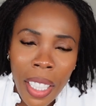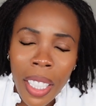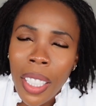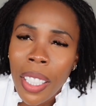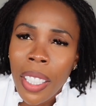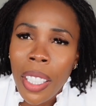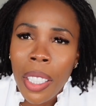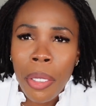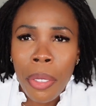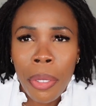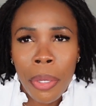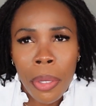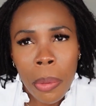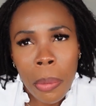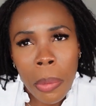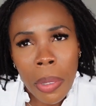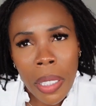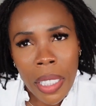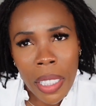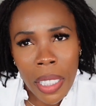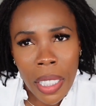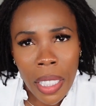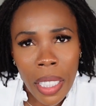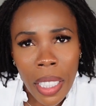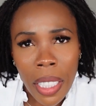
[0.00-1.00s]
learn from
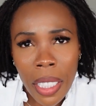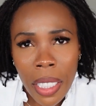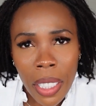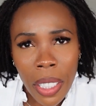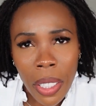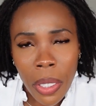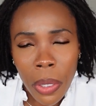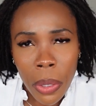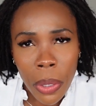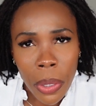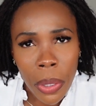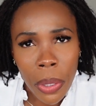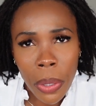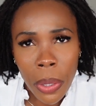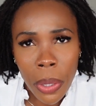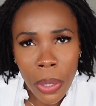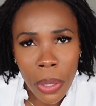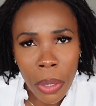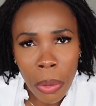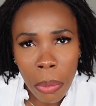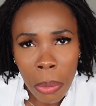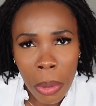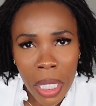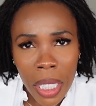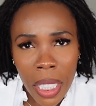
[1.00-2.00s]
this lady on
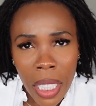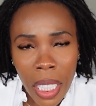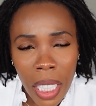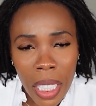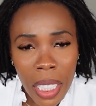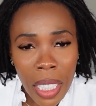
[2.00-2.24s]
social media.